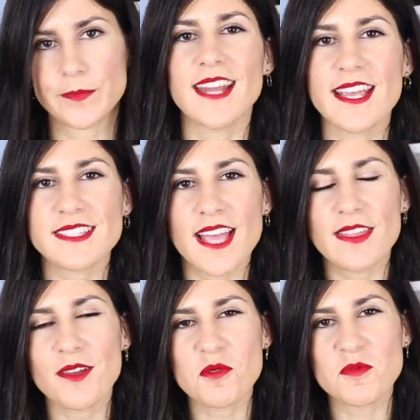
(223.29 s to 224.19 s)
Next, I
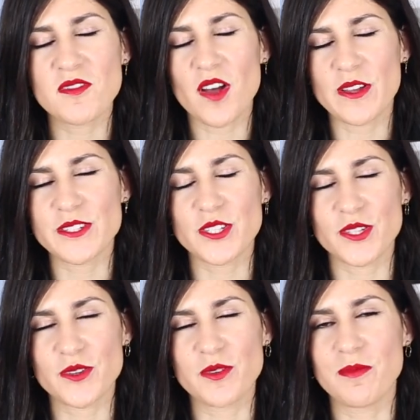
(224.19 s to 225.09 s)
think we'll move on
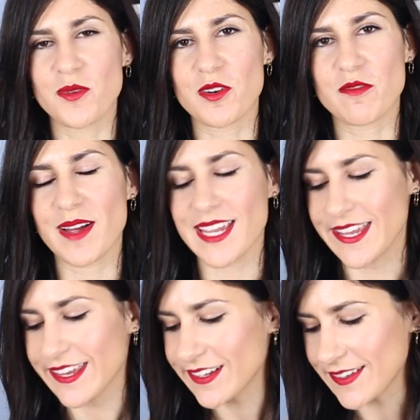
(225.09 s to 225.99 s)
to more of my
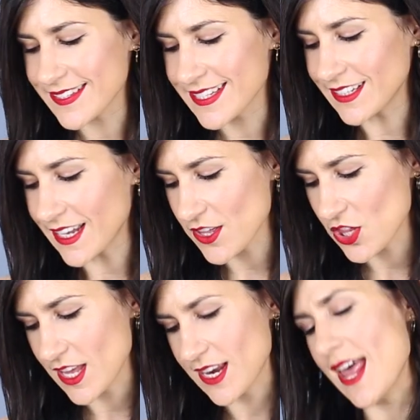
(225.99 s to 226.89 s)
heels collection,